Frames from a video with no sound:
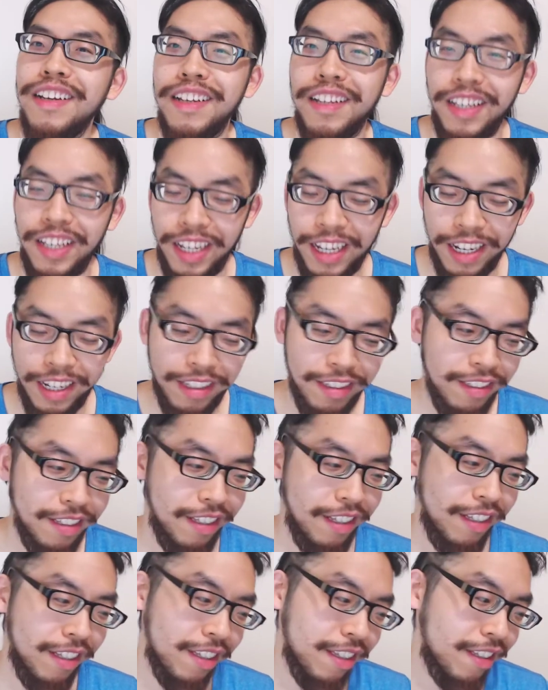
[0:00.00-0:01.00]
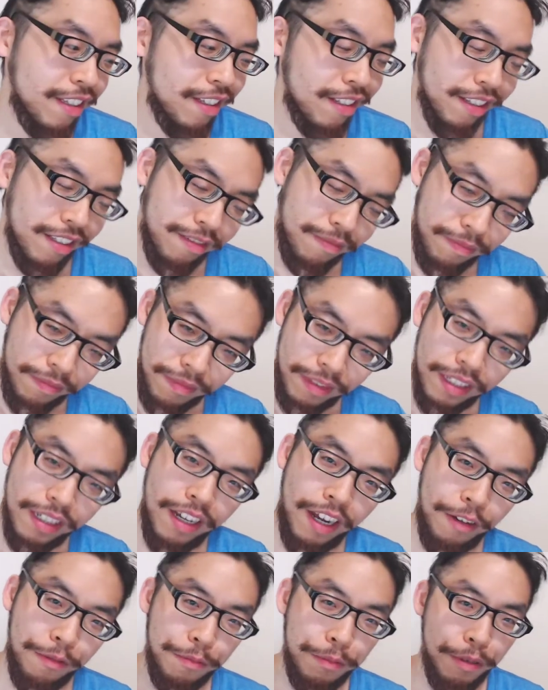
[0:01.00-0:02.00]
Yeah,
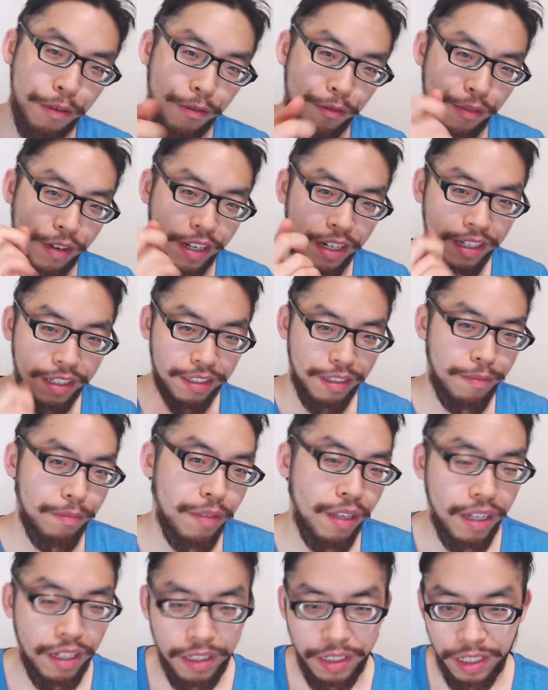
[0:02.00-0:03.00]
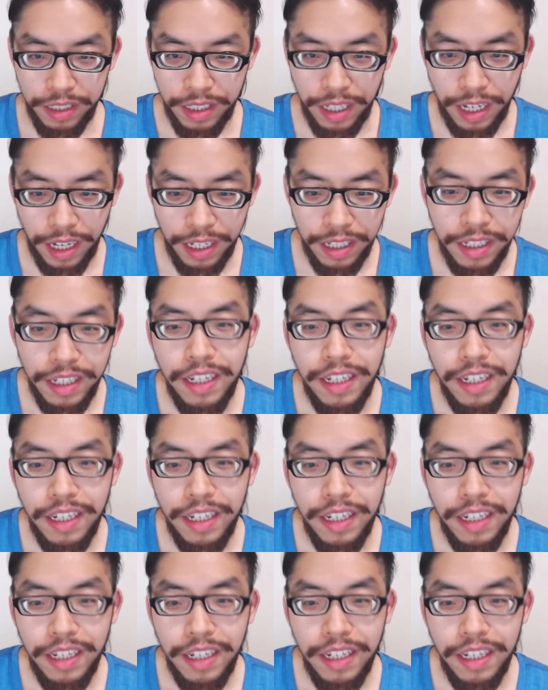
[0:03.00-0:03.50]
I remember reading something like that.